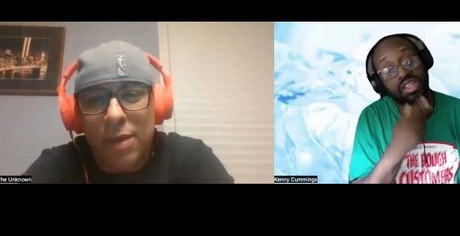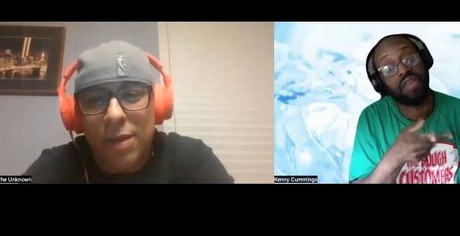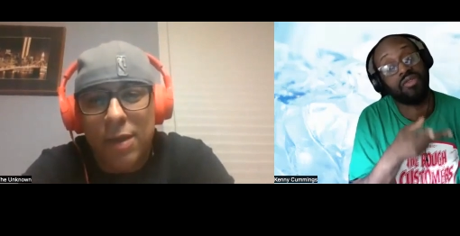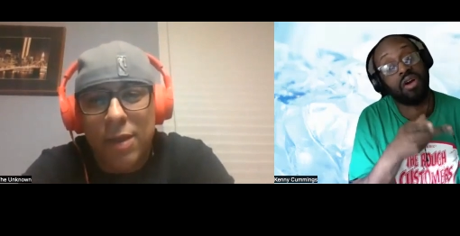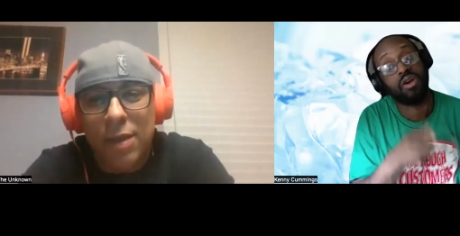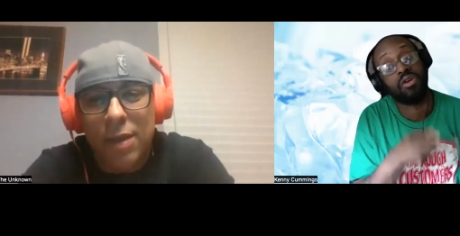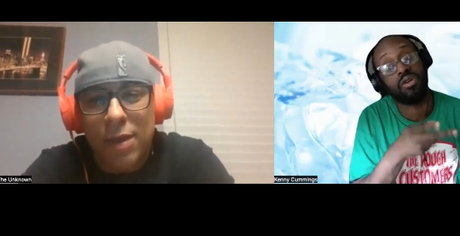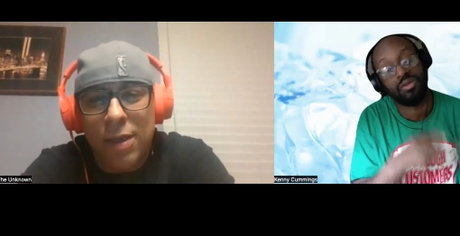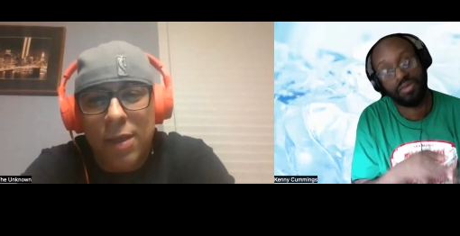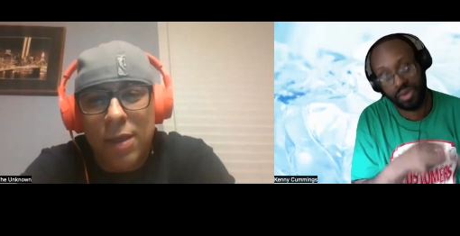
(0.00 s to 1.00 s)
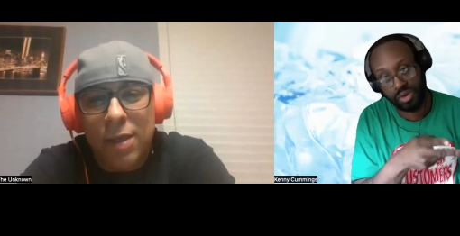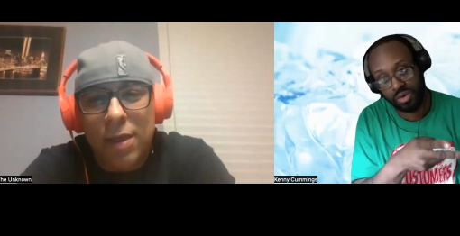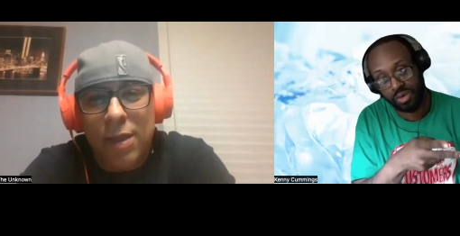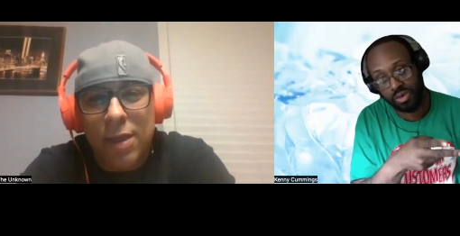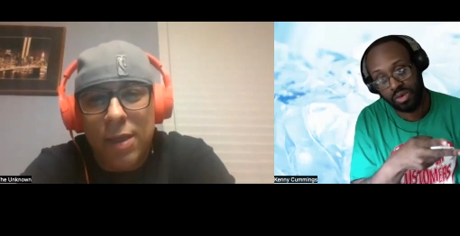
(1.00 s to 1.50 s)
Speaker 1: I've heard of
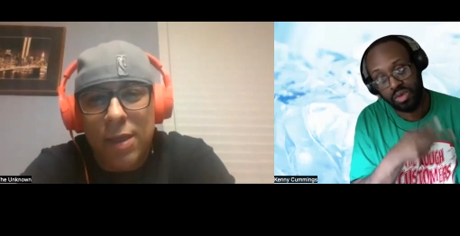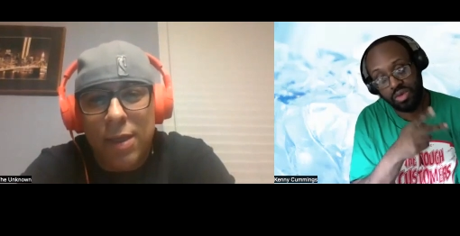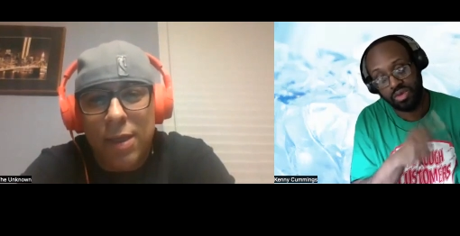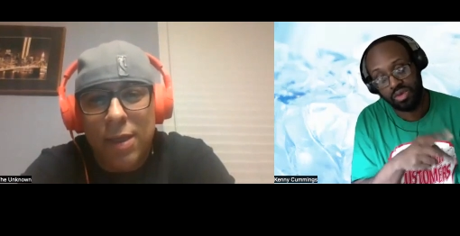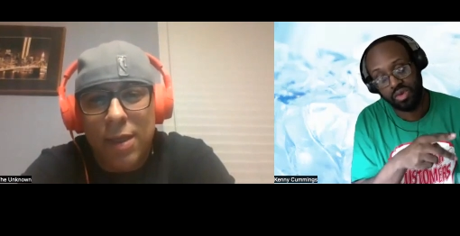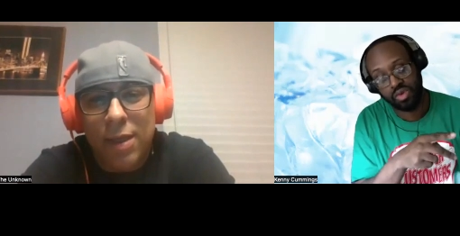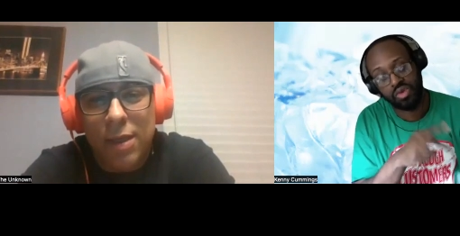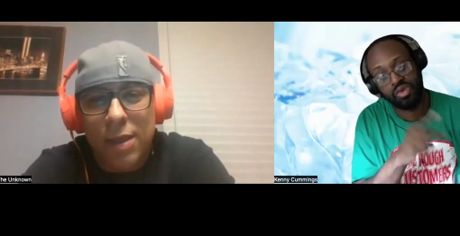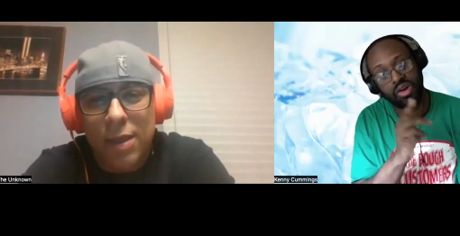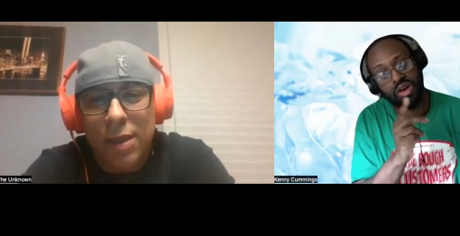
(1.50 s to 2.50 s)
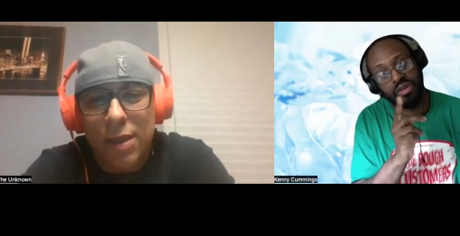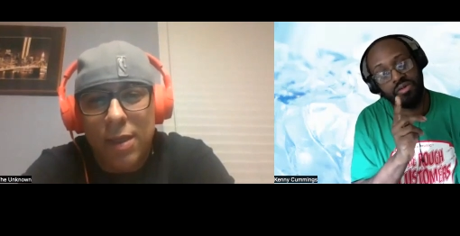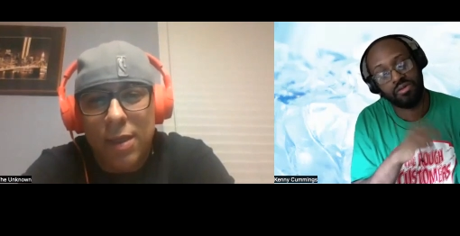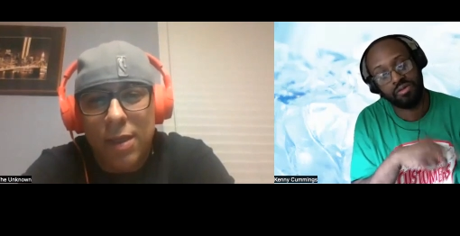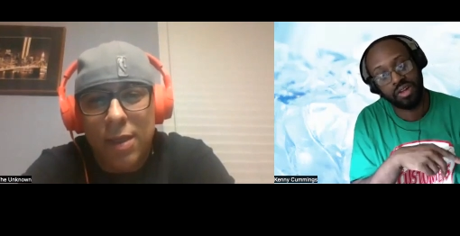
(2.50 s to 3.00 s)
you through a
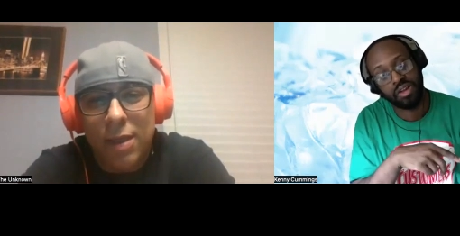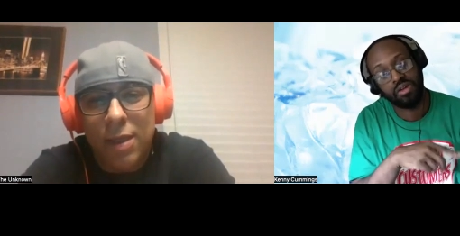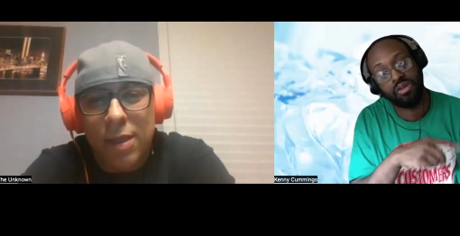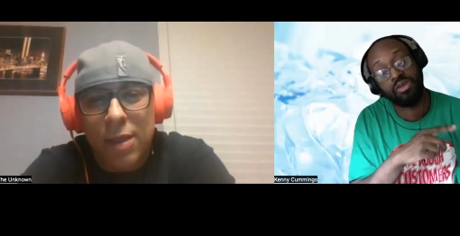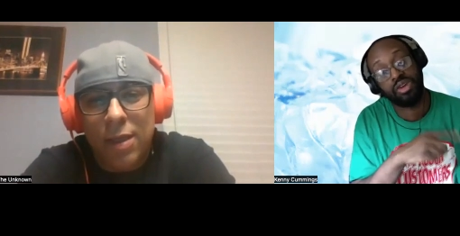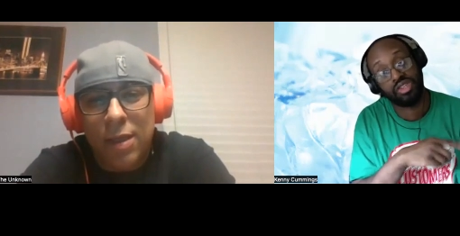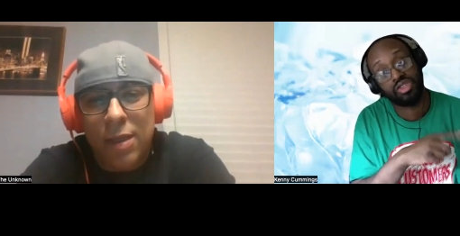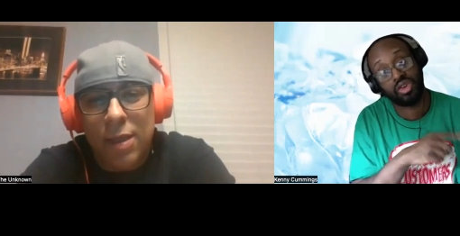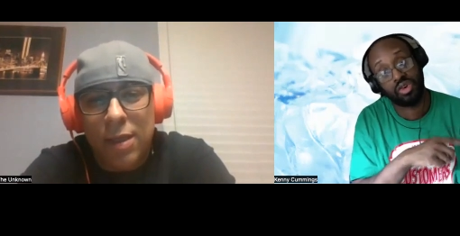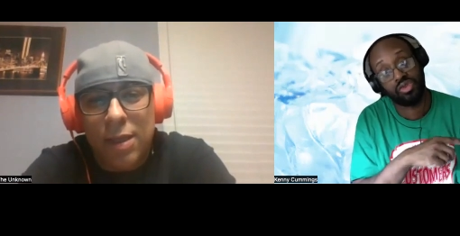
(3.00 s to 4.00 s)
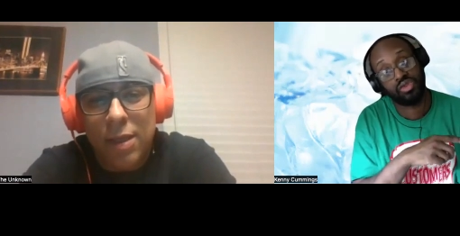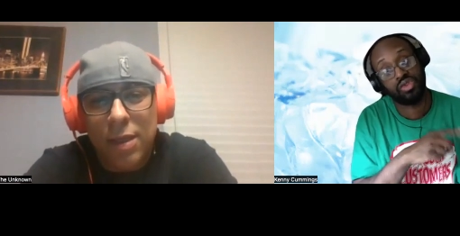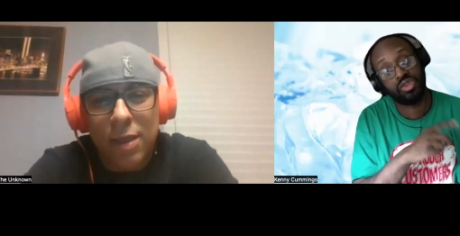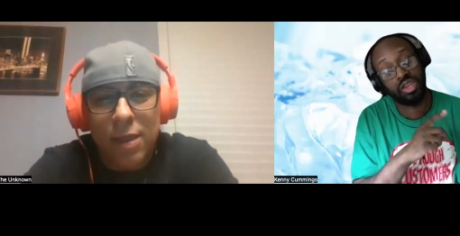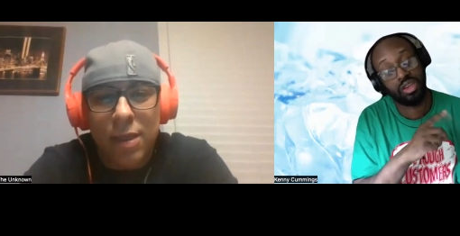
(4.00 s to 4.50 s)
fellow West
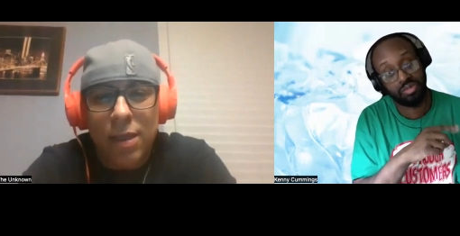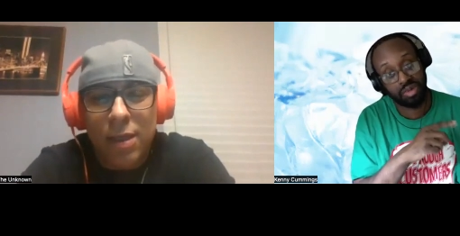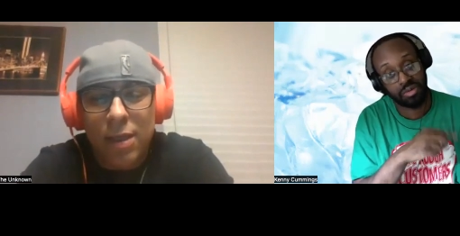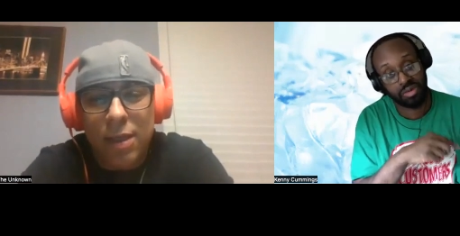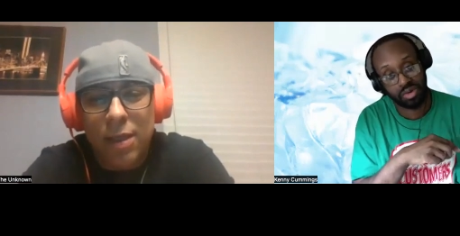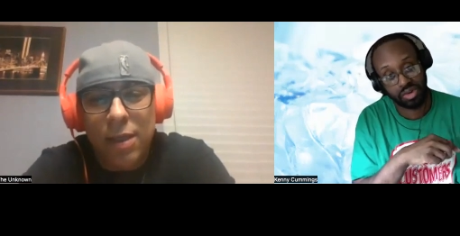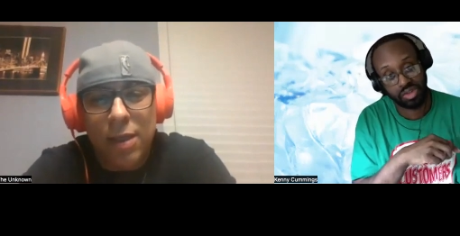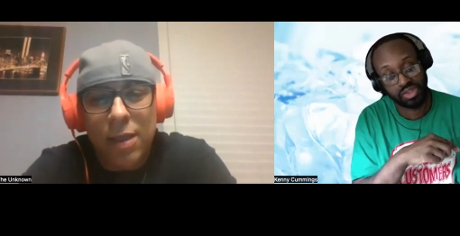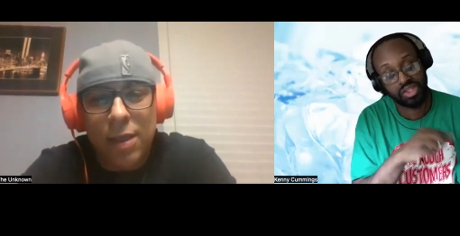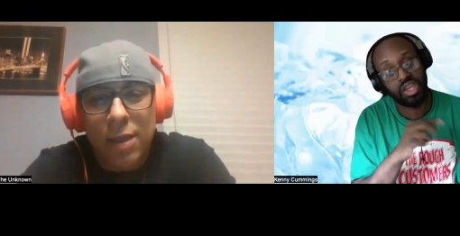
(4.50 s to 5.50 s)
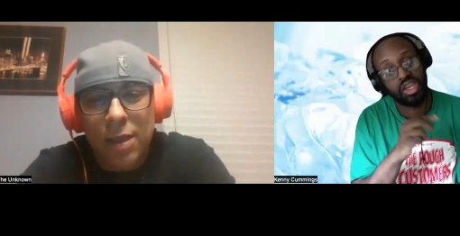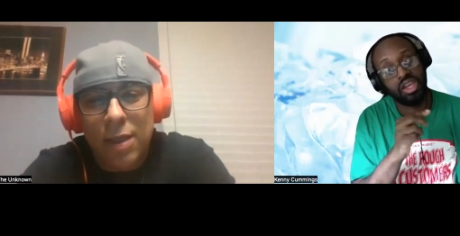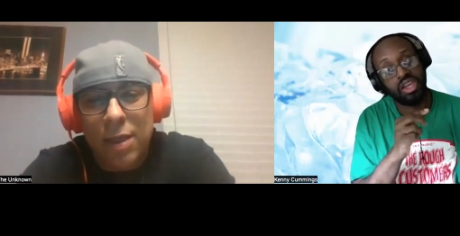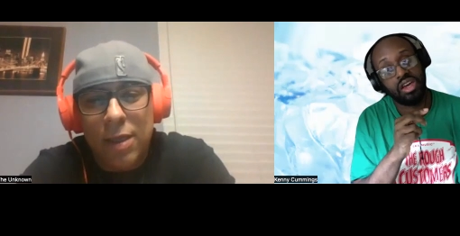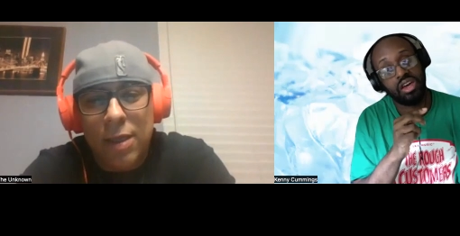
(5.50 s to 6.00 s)
Coast hip hop artist,
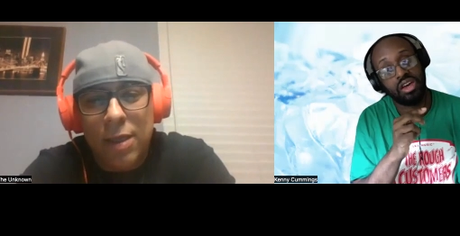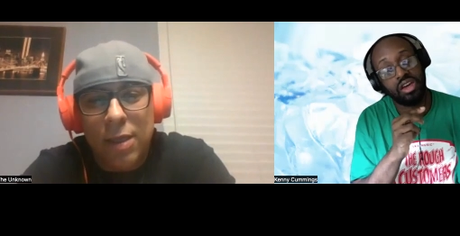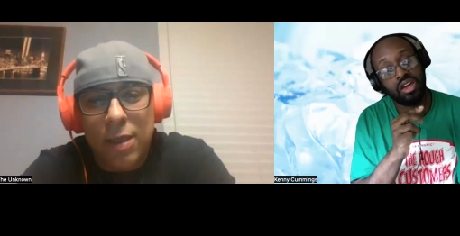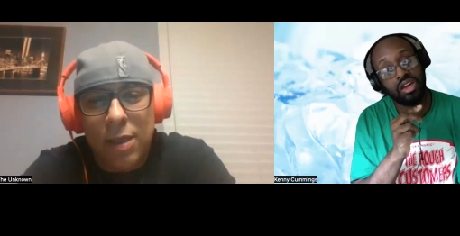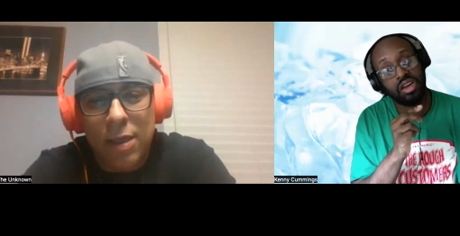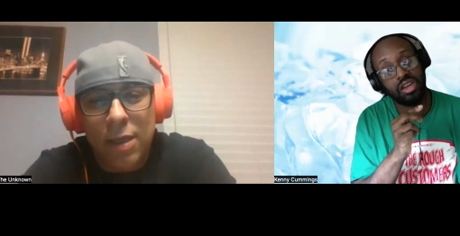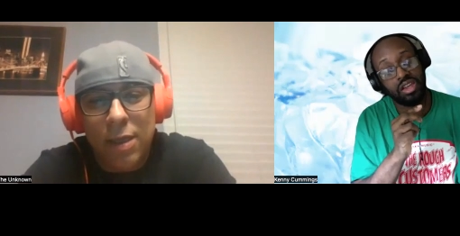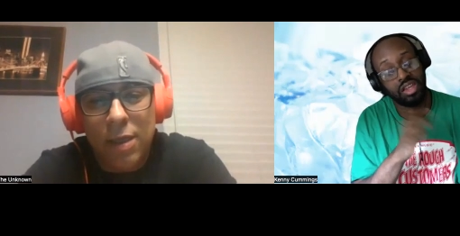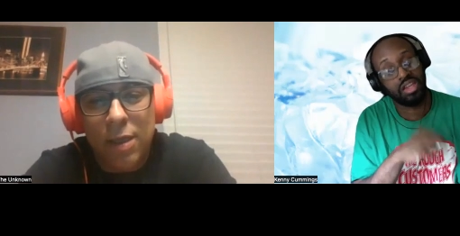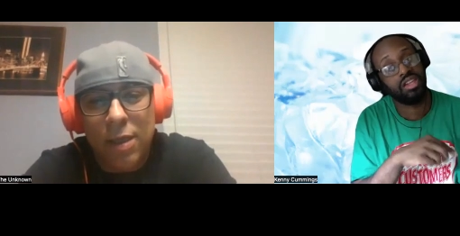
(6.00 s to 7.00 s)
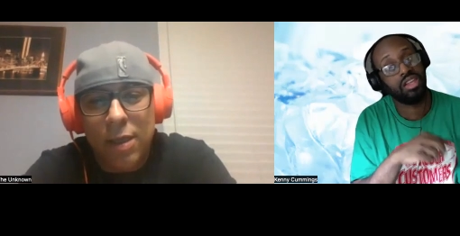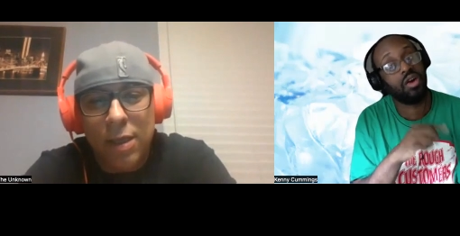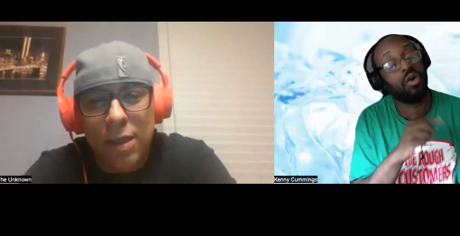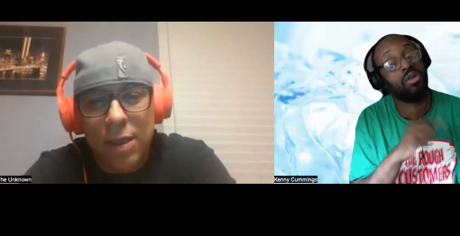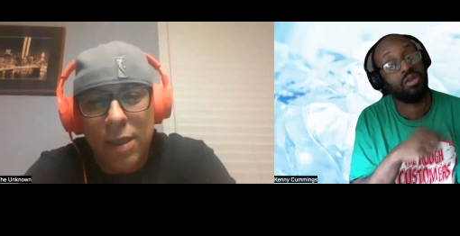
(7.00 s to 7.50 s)
uh Henny
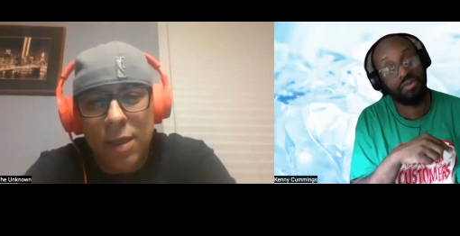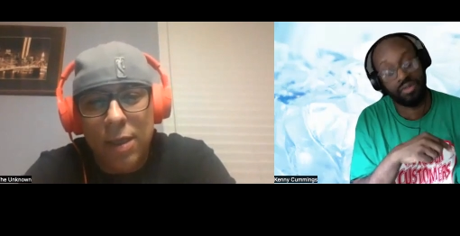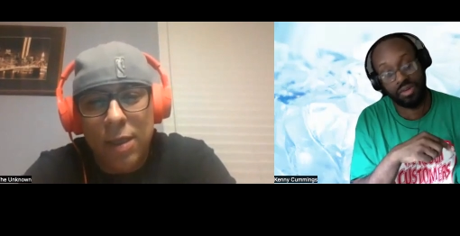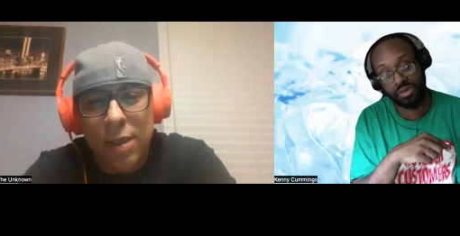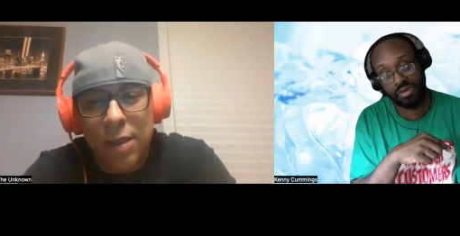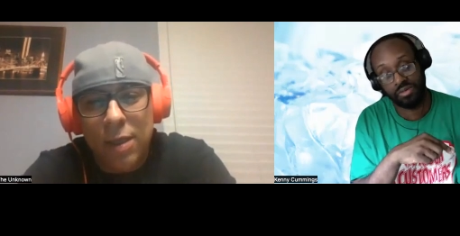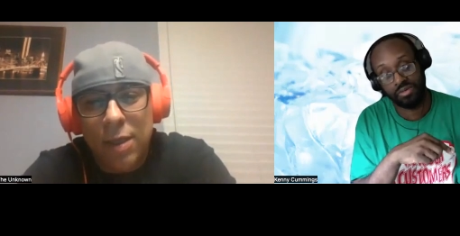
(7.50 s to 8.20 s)
Holyfield.